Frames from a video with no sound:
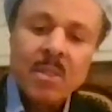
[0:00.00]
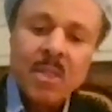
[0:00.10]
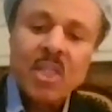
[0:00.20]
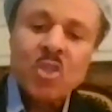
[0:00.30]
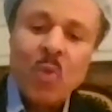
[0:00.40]

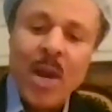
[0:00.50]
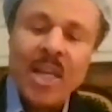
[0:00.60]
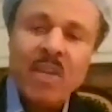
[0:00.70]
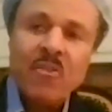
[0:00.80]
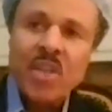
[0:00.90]
his
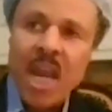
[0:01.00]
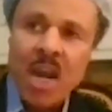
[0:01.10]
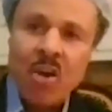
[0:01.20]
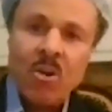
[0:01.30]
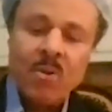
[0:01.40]
reign of
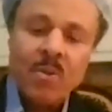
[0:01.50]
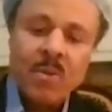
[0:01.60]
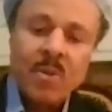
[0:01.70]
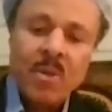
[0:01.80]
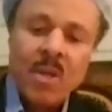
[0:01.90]
terror,
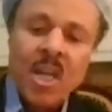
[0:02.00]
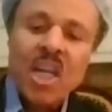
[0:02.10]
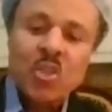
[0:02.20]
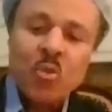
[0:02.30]
his